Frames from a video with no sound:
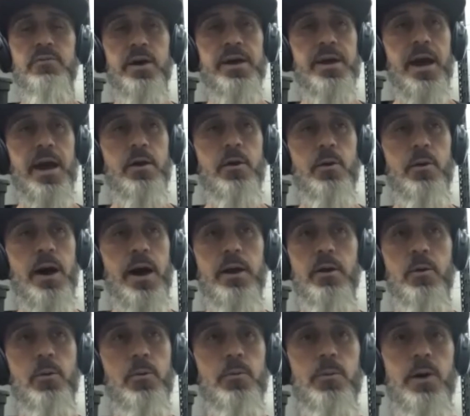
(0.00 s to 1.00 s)
Like, I don't
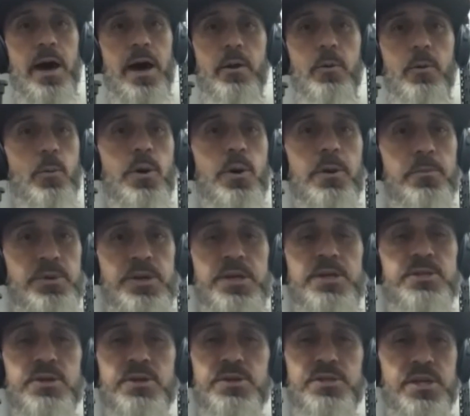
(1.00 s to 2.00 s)
want to be
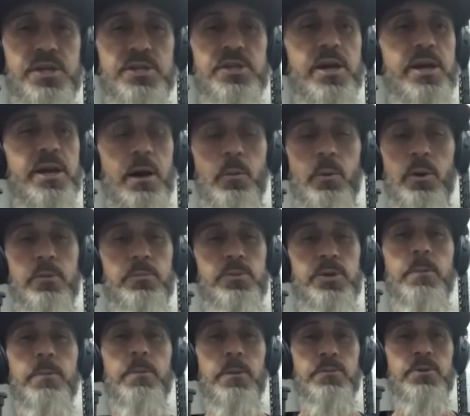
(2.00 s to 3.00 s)
strategic. I want to
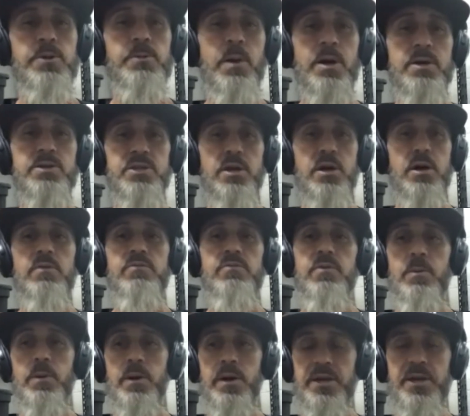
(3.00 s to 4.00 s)
be able to be myself.
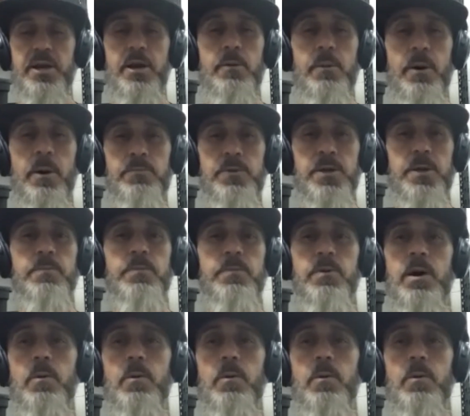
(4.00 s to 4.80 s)
I want to care about people.